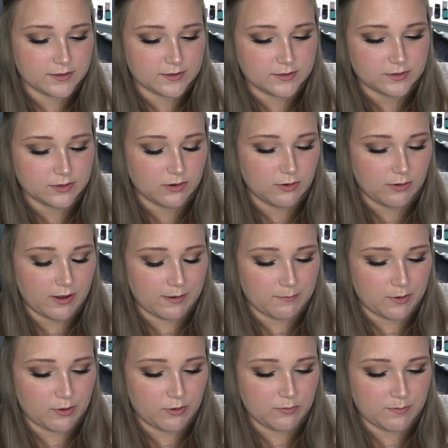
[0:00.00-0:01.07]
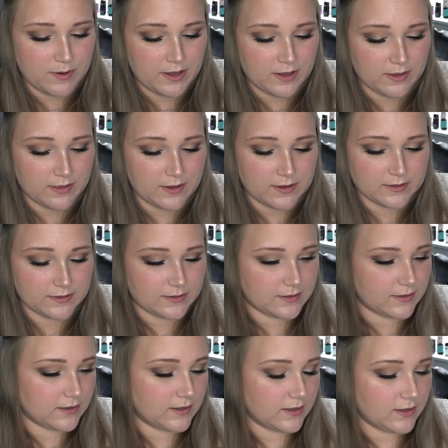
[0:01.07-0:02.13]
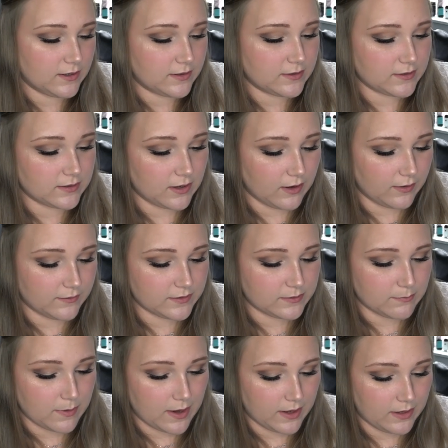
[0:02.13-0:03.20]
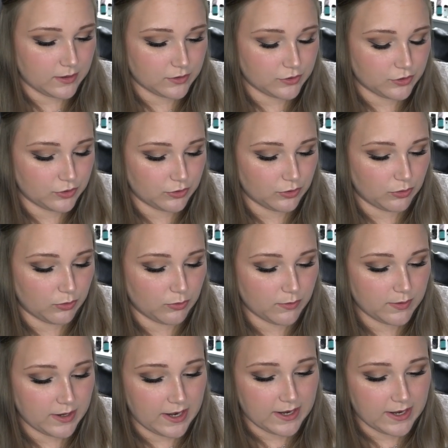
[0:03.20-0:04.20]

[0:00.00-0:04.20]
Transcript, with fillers: So I'm hoping this solves my issue.